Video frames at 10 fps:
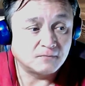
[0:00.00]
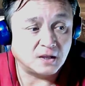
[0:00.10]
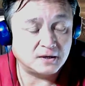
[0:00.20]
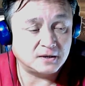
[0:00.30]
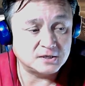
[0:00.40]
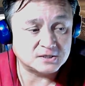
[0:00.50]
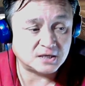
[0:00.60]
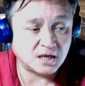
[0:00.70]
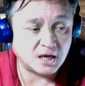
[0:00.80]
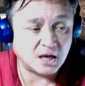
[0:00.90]
It is
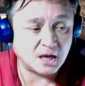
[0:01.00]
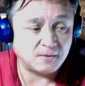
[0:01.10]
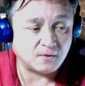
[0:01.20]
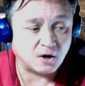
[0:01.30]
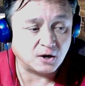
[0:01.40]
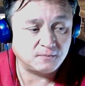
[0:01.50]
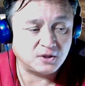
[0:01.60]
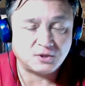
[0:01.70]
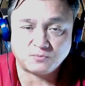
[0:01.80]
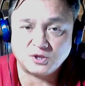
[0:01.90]

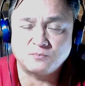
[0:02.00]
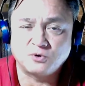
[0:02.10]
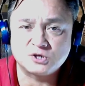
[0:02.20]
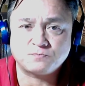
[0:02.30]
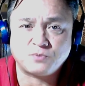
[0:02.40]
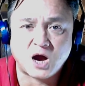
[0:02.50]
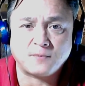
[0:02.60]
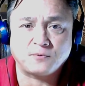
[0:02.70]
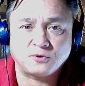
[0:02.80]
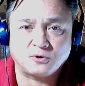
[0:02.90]
arguably the most
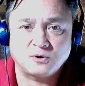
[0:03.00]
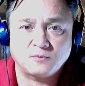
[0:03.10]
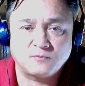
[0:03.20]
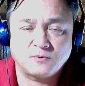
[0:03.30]
popular